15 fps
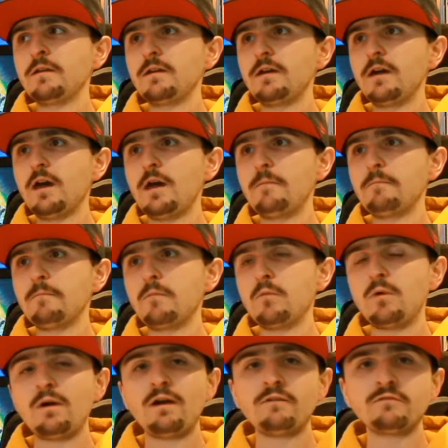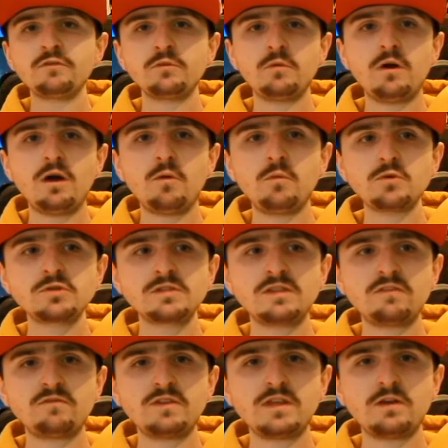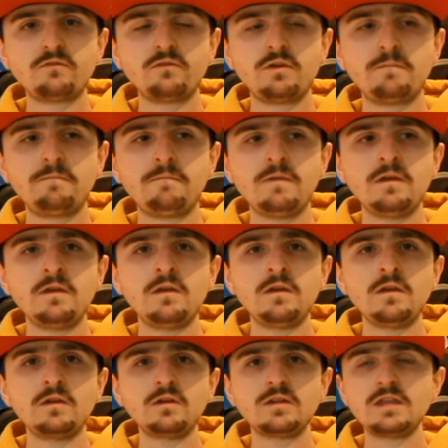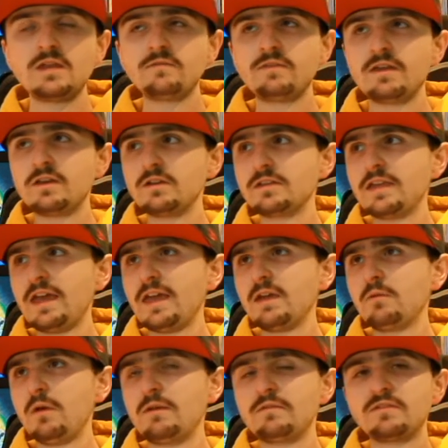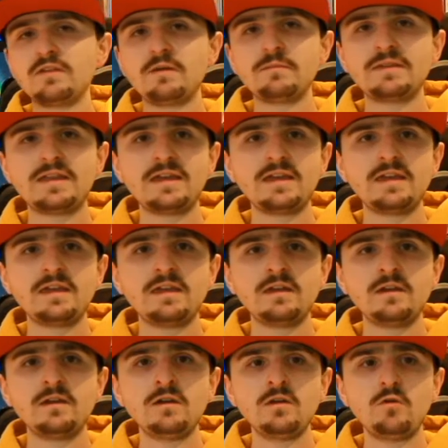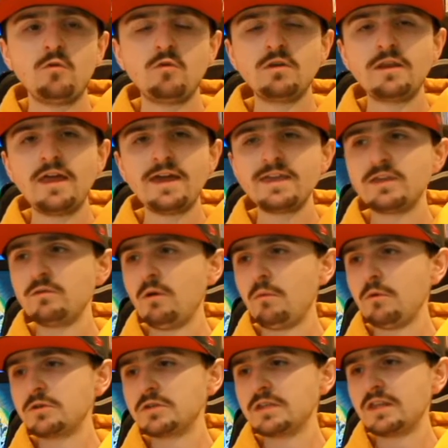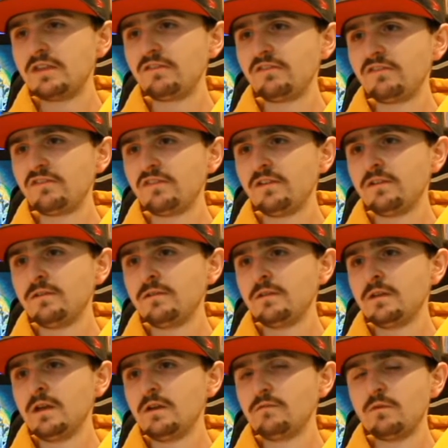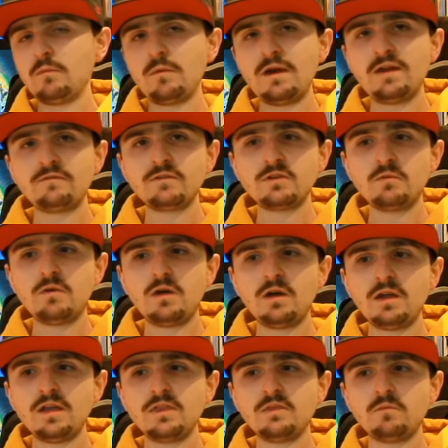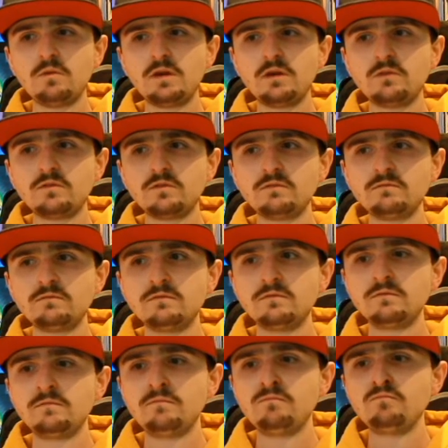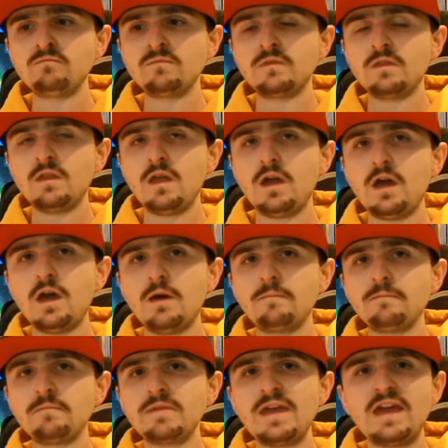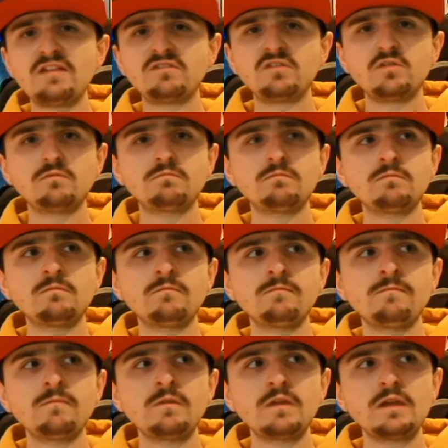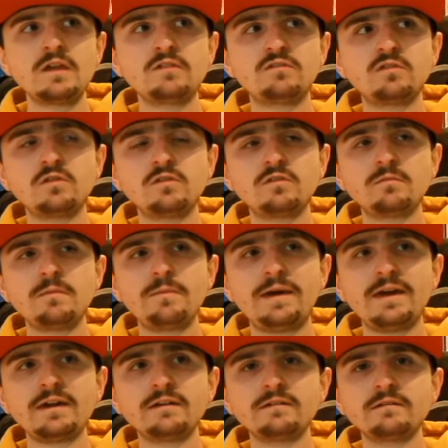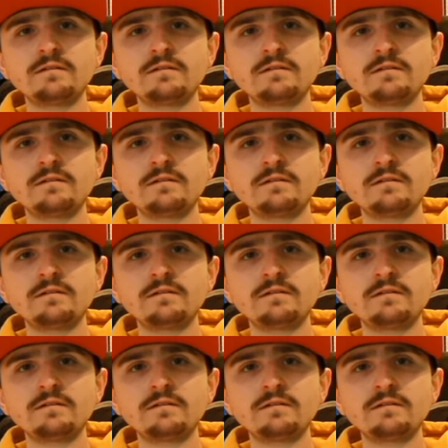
Um, wherever you are watching this video from, good evening, good day, whatever time of day or night you are watching this, from wherever you are in the world, um, yeah, it's good. It's good to be back.